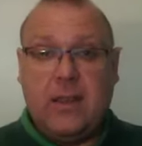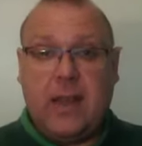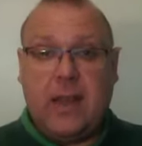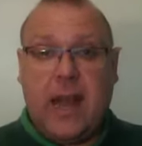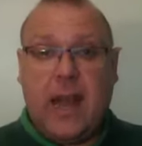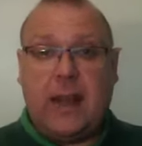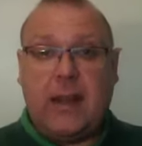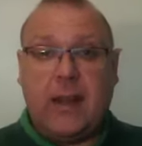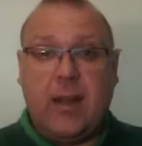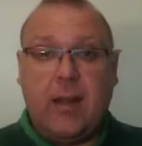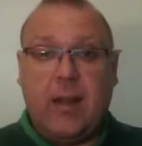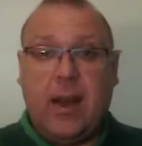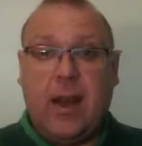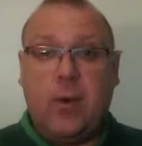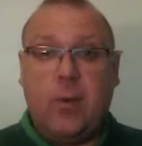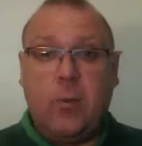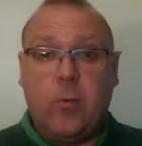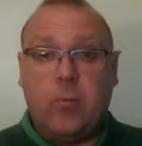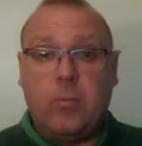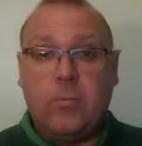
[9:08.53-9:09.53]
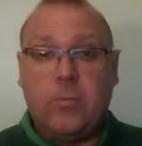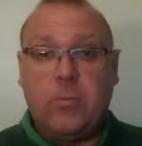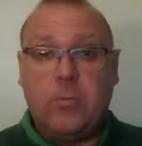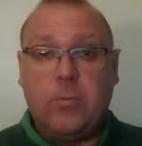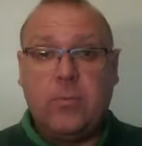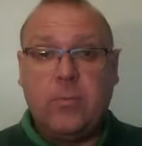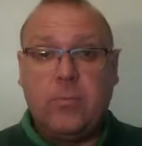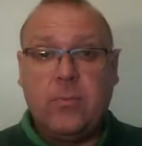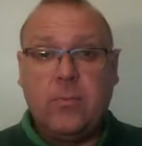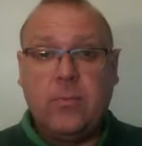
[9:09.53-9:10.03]
at her home.
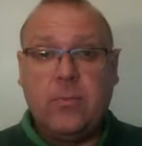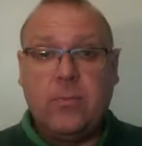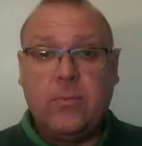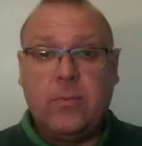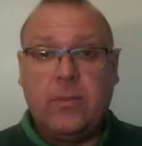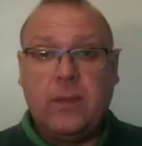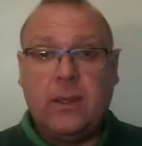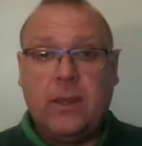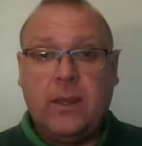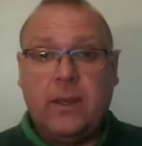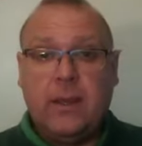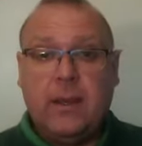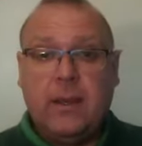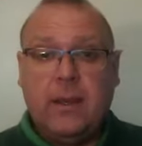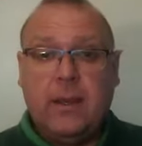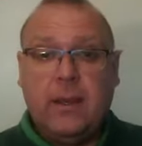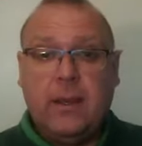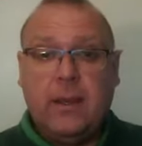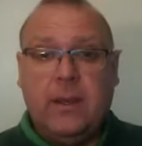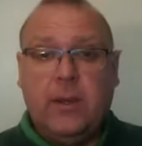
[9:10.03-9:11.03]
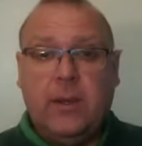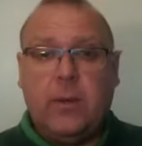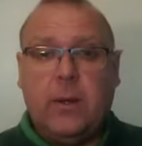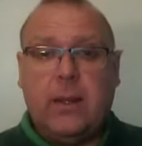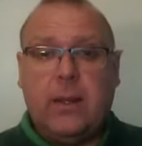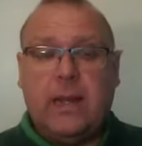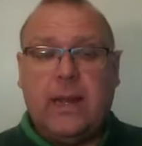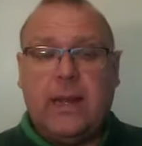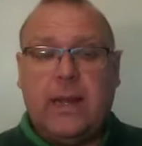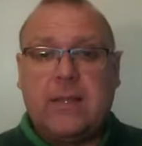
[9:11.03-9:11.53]
You know what?
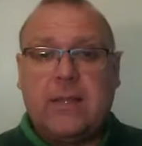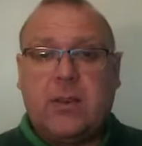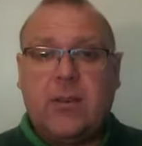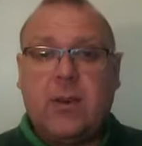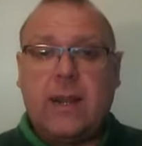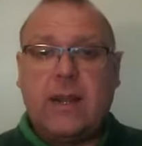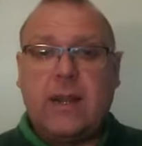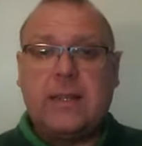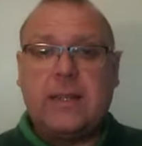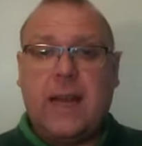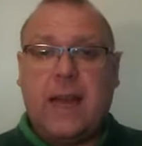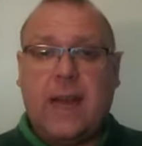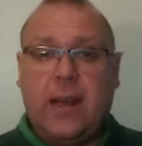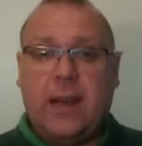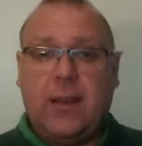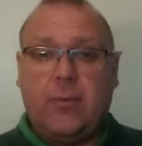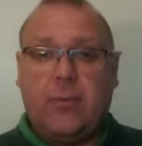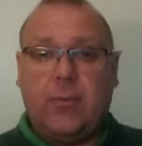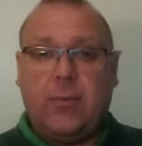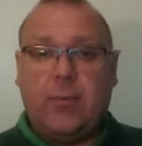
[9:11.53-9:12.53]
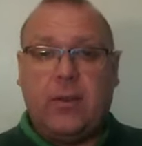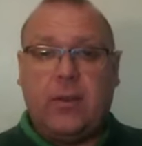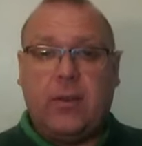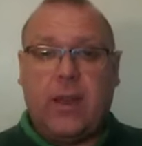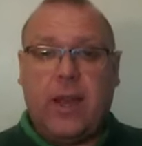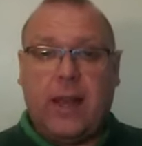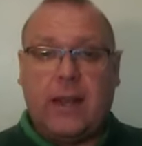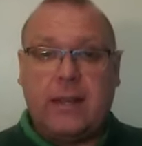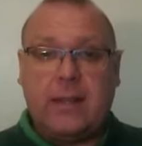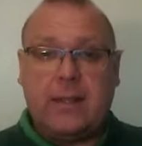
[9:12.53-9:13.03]
It's great to have
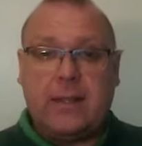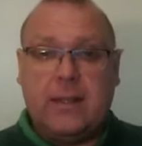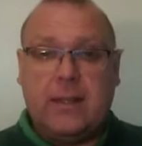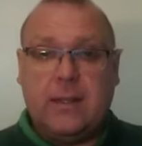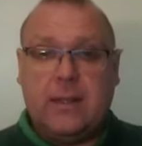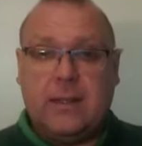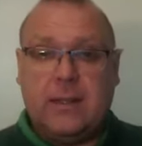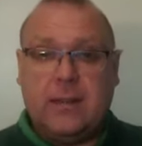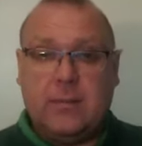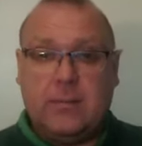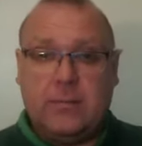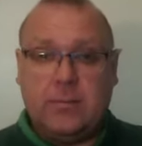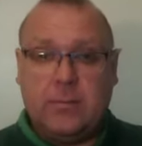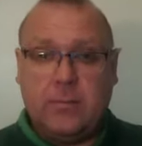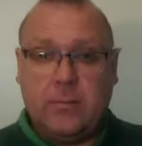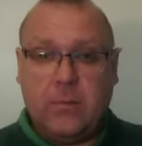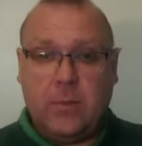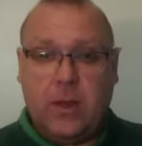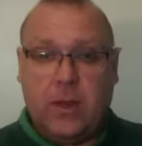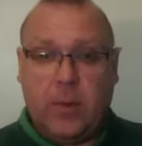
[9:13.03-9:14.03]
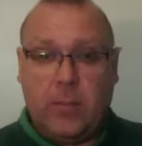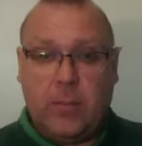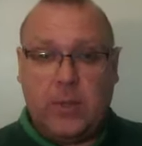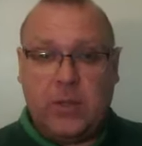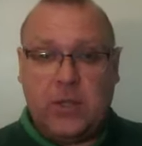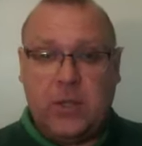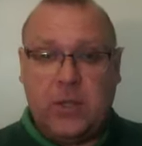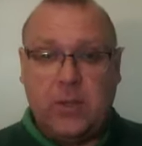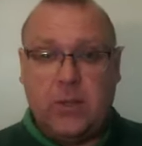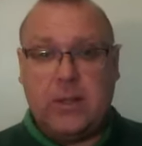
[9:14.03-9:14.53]
that
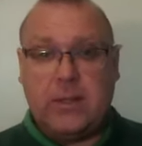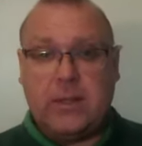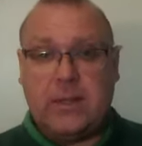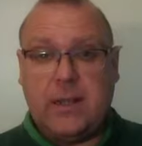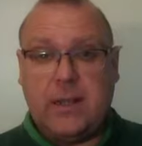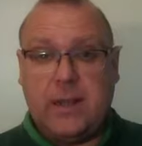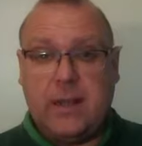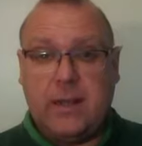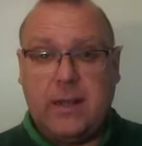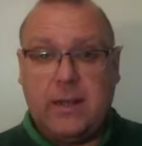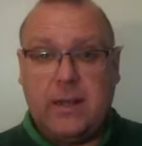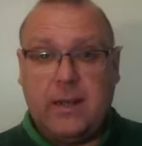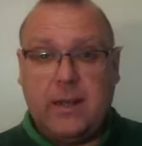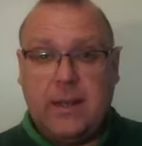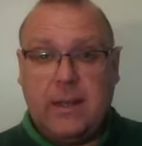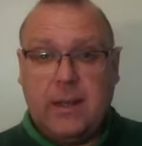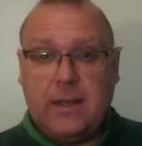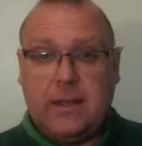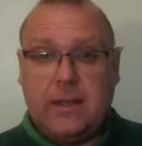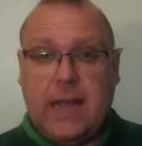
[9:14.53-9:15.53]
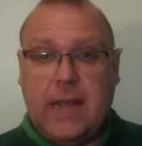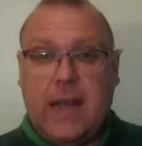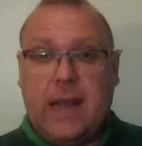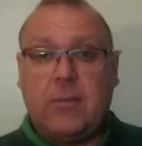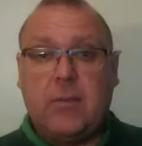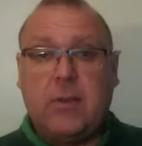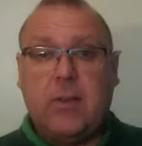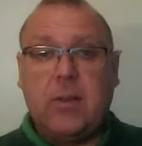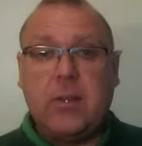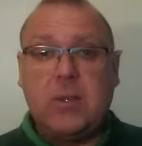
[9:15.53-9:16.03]
opportunity to
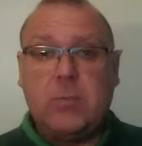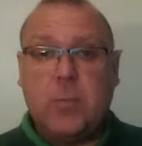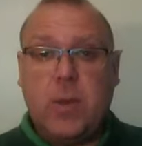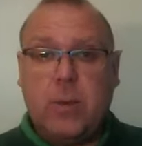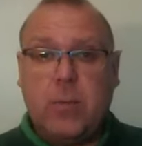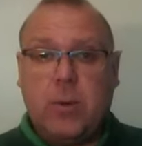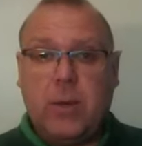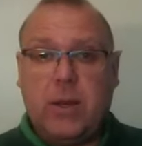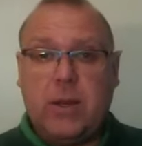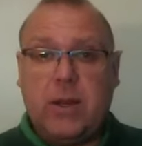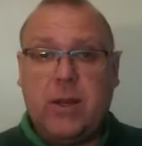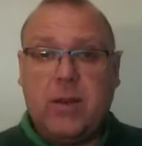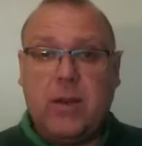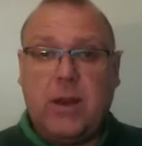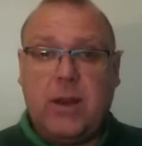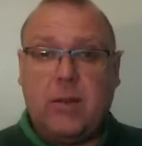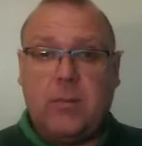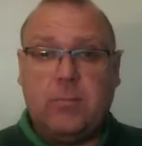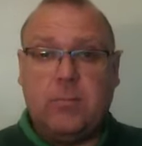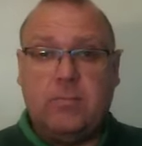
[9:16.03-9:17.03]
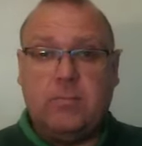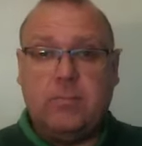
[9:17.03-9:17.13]
have God's people in your home.